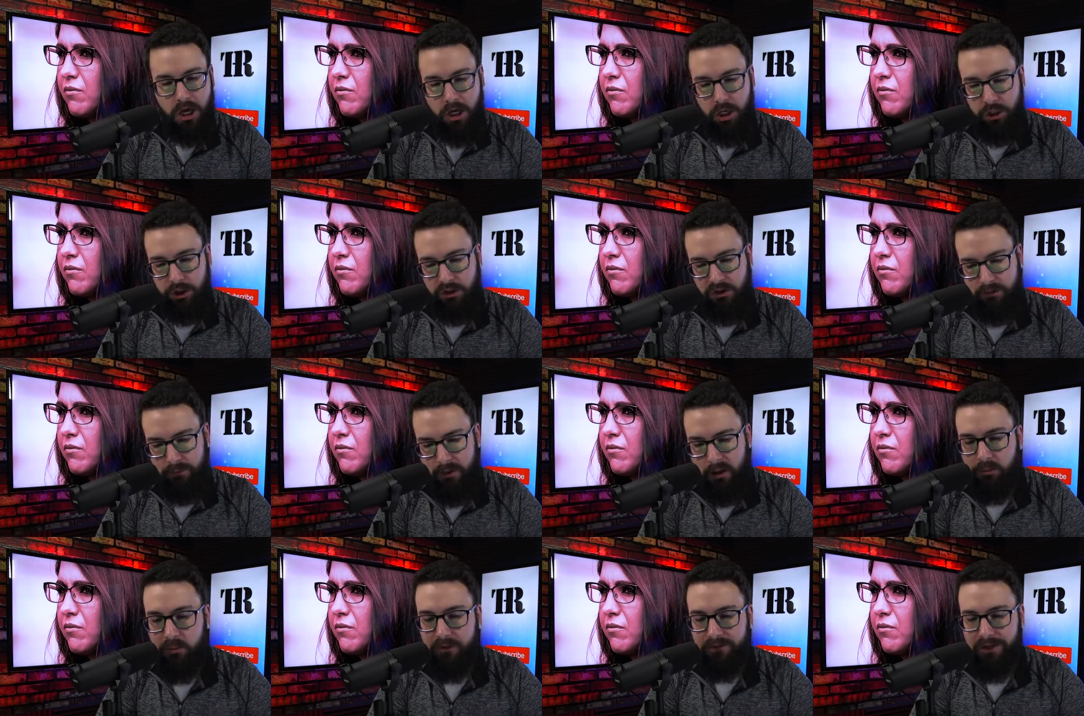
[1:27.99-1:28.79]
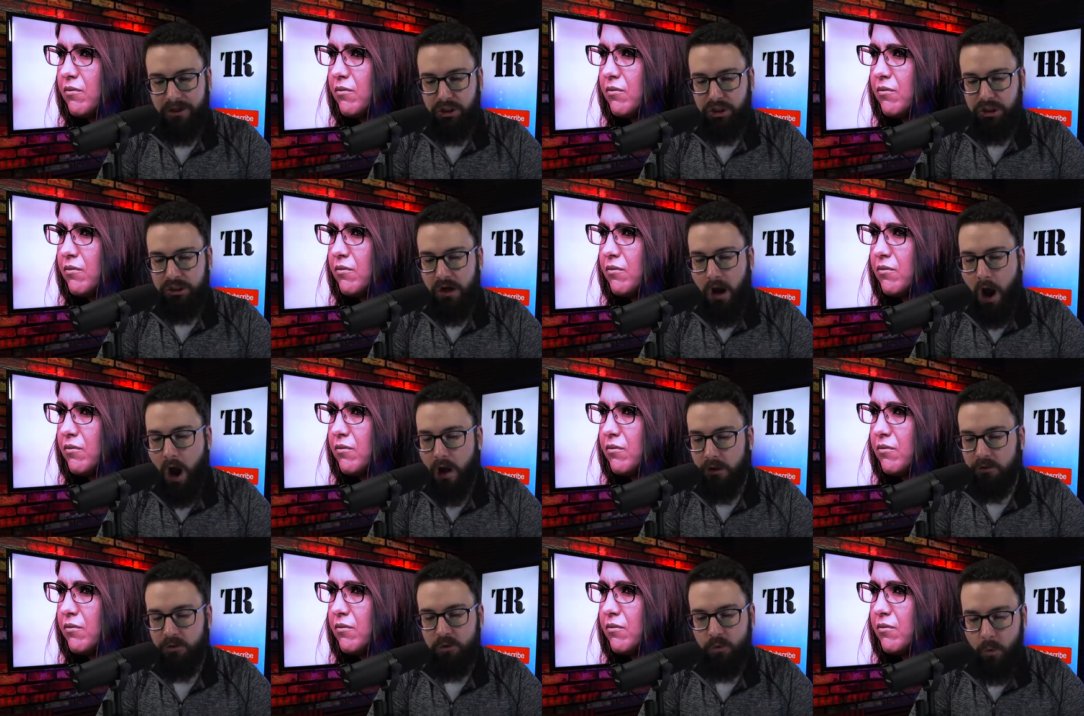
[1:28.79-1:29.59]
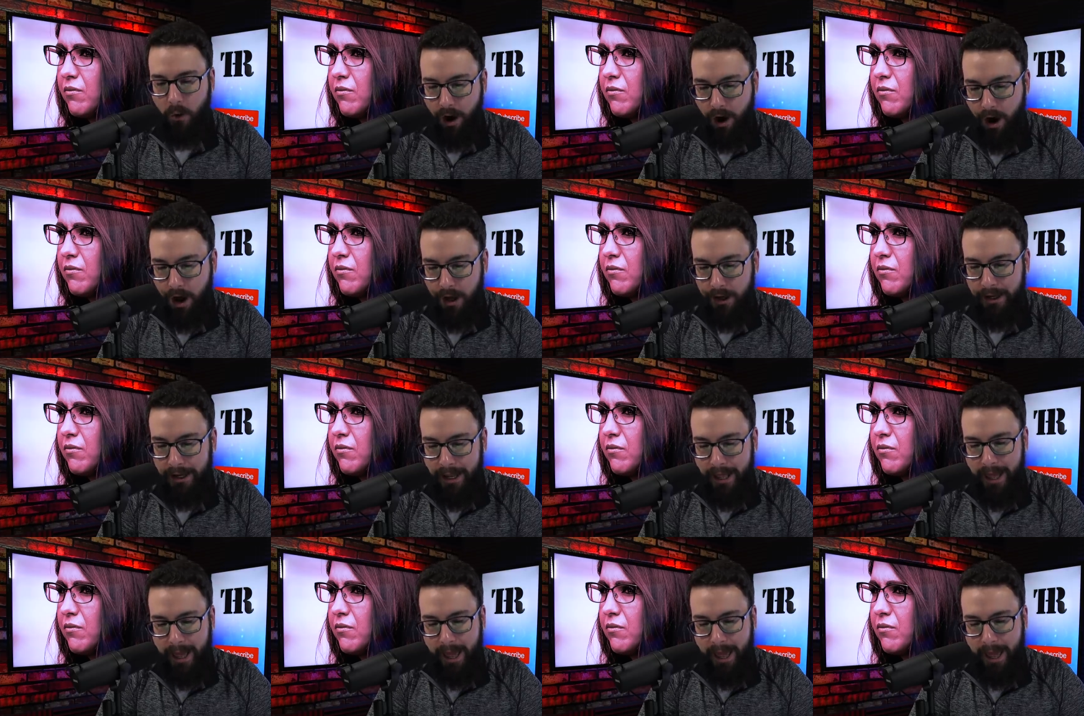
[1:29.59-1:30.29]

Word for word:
Speaker 1: She's a member of the Jihad Squad,